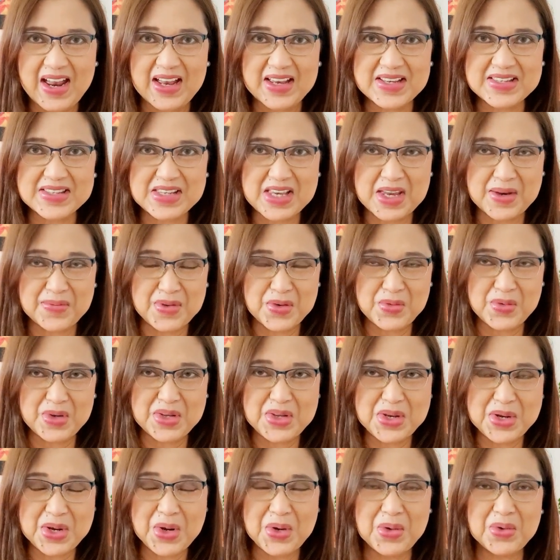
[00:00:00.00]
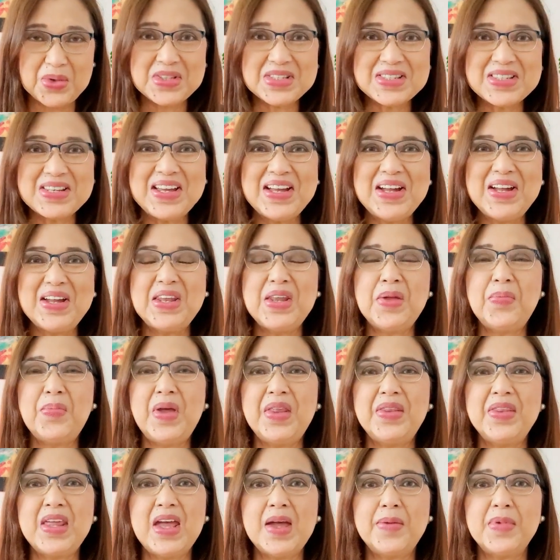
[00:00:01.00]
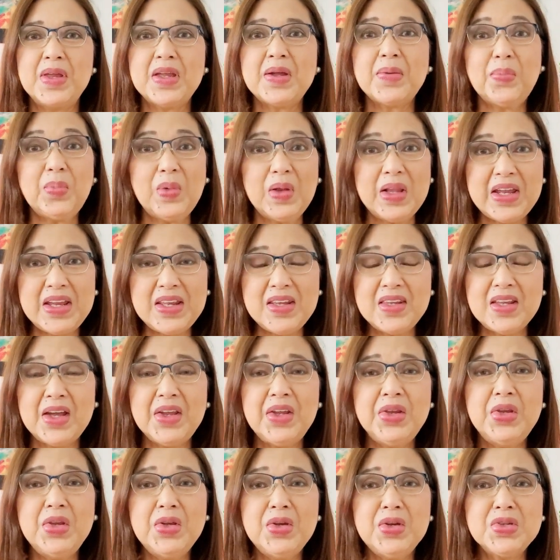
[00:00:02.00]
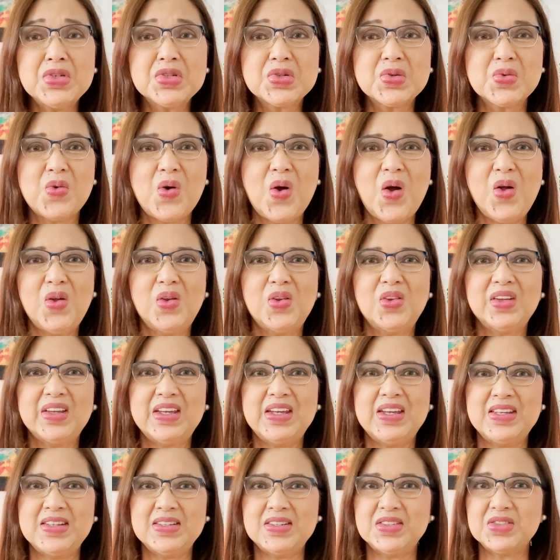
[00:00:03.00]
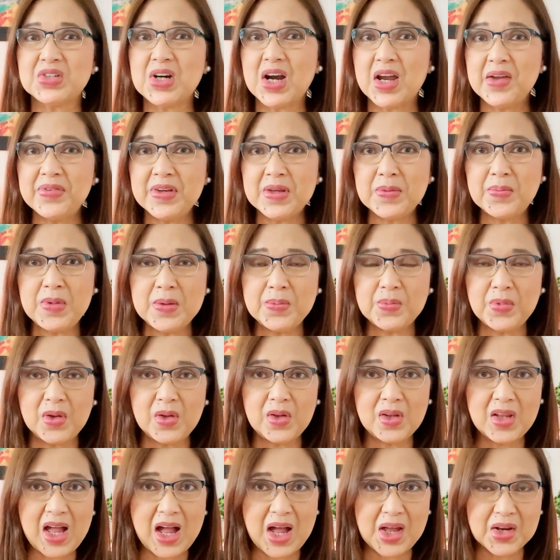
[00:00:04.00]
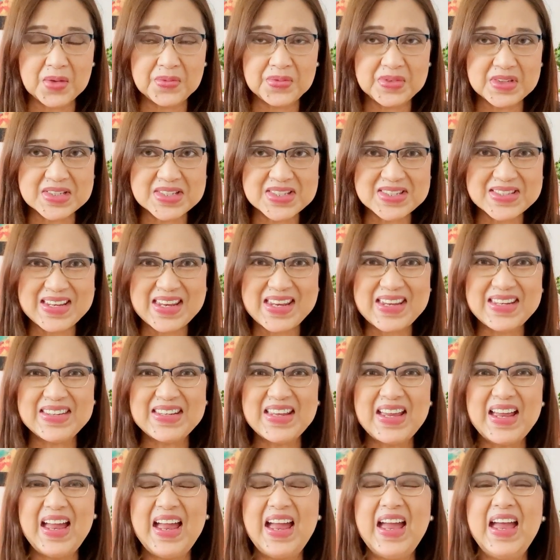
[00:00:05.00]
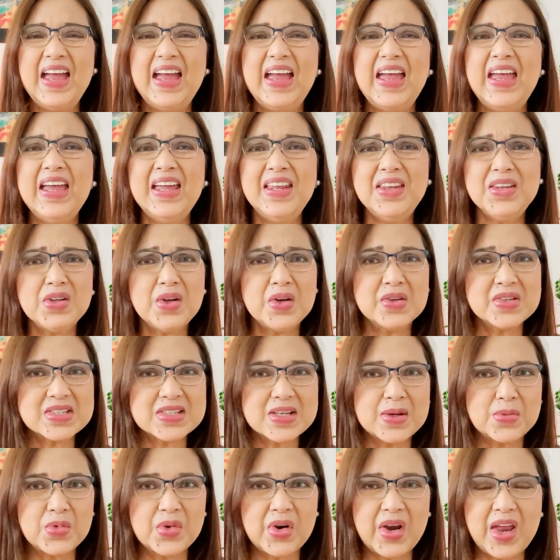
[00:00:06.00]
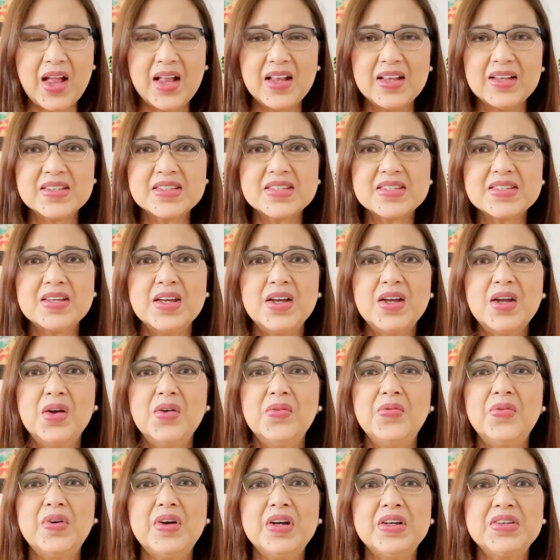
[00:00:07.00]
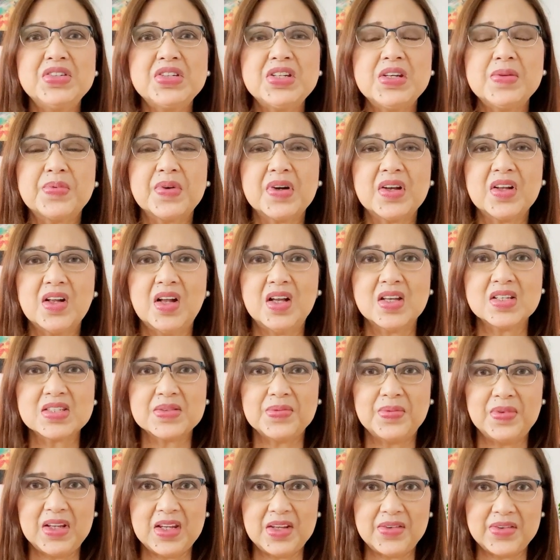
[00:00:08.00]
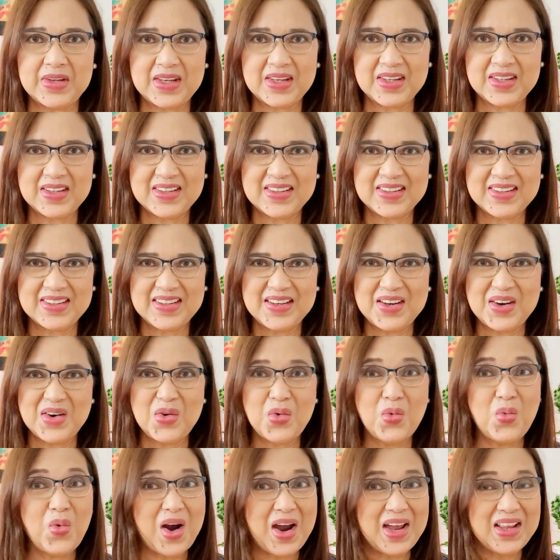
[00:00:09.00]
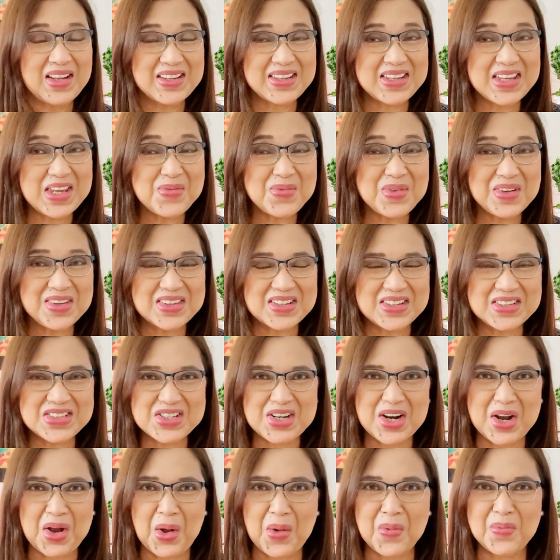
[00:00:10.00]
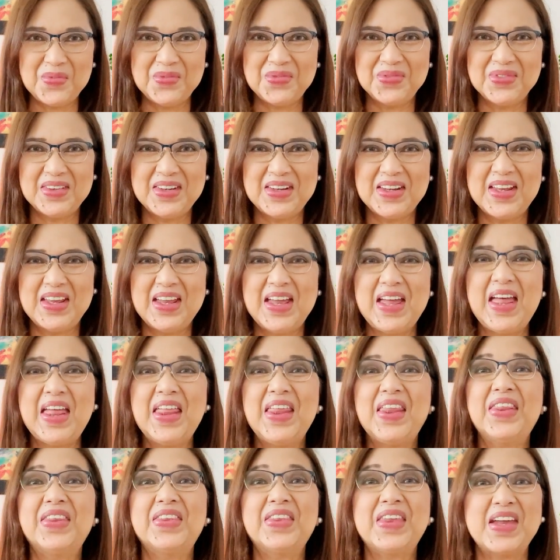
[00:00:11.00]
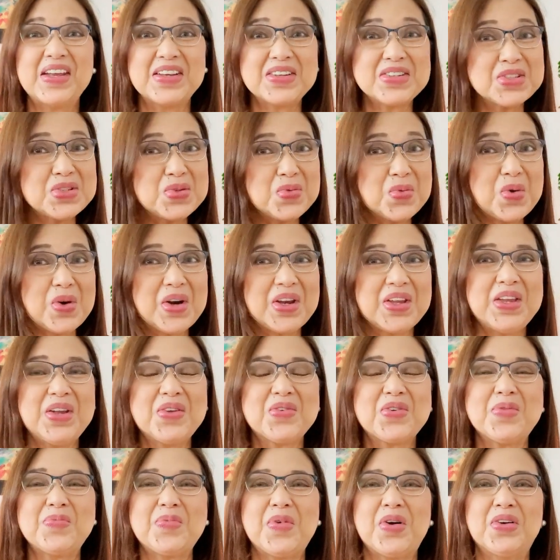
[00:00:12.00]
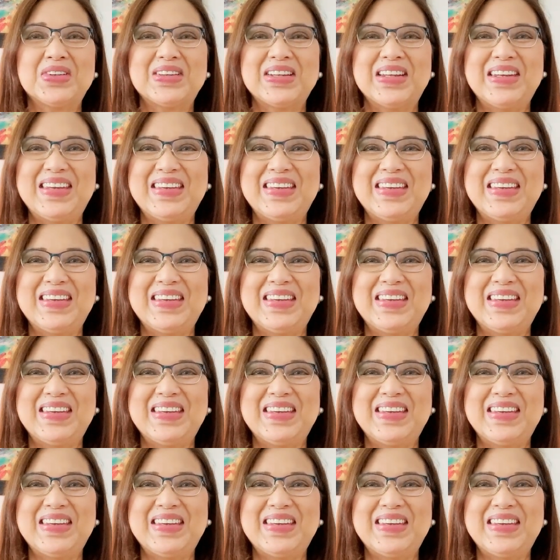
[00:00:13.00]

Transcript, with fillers: As everyone knows, the pandemic played a huge role in driving people out of their state and go somewhere else for a cheaper cost of living while keeping their job, thanks to working remotely.